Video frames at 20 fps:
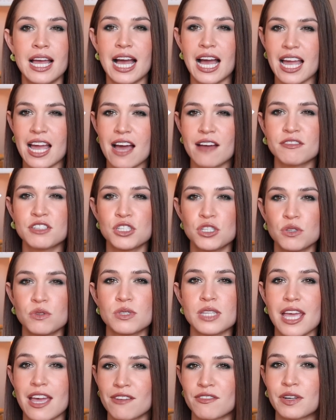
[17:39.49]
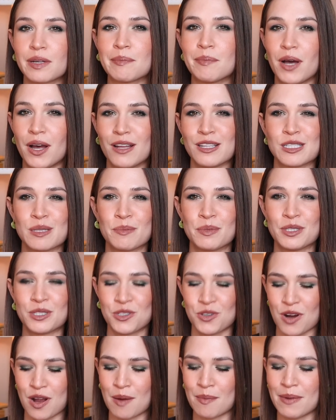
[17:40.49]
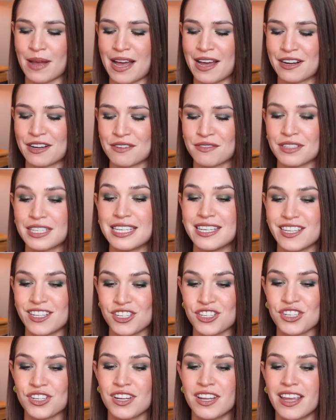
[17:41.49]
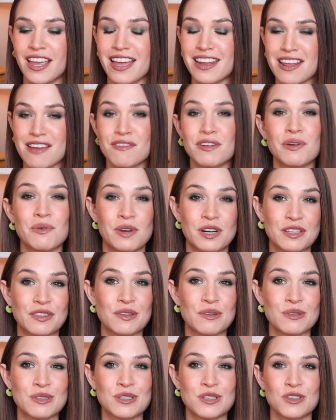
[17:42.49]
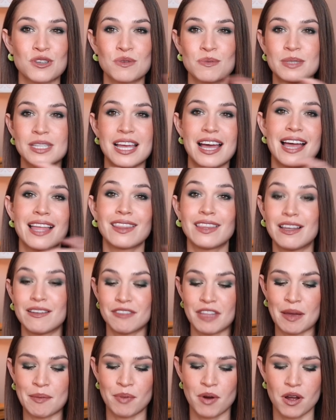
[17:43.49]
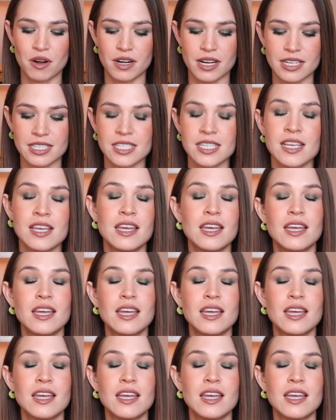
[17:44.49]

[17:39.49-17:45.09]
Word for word: I have to use every possible drop out of each and every one of those tubes. I love that product.